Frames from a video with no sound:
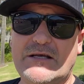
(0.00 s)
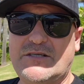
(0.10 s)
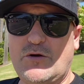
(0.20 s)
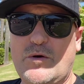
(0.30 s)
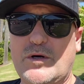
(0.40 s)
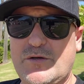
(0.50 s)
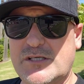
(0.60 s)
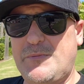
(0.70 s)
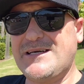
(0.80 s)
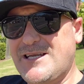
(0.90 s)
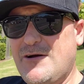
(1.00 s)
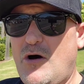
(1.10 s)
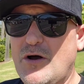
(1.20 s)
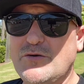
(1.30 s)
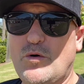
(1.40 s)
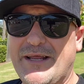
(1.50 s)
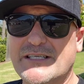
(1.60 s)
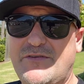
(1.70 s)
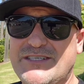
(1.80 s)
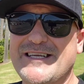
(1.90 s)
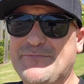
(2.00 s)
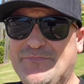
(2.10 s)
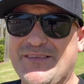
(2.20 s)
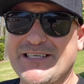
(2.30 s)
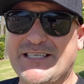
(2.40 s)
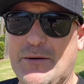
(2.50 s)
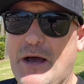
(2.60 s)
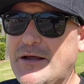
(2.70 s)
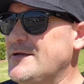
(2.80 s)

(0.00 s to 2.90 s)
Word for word: so you'll know what to expect on your next visit this summer.